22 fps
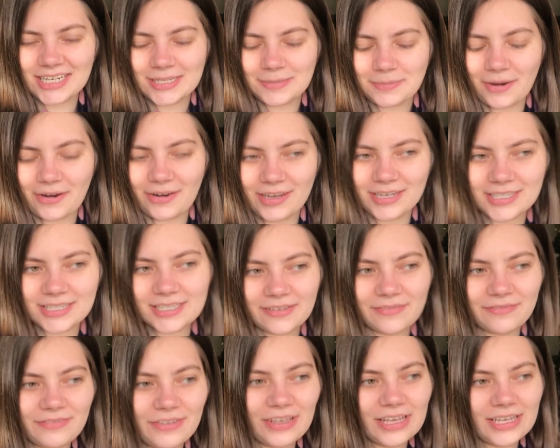Experience.
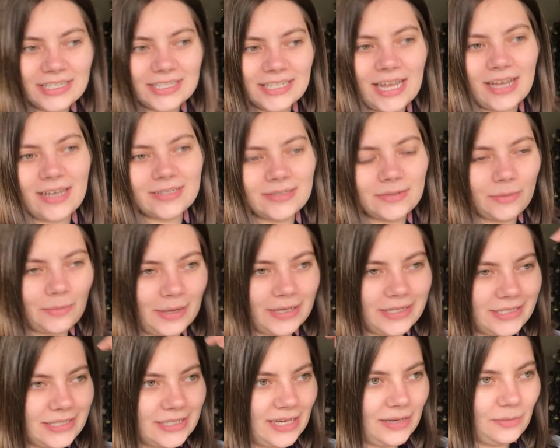The first house we
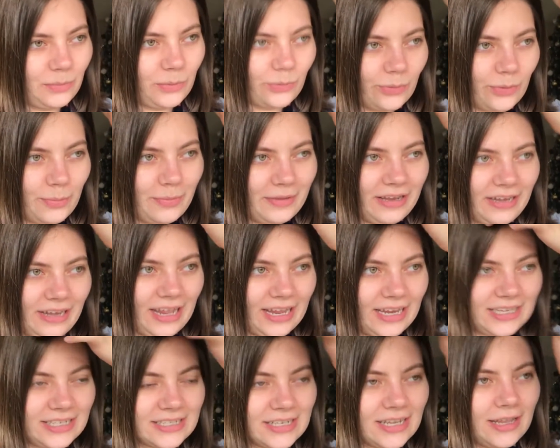went to, we were a bit
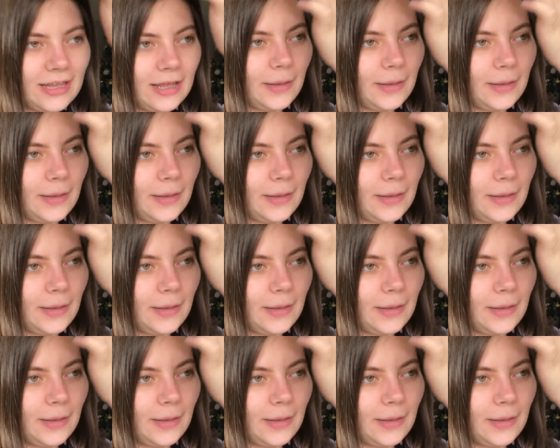late,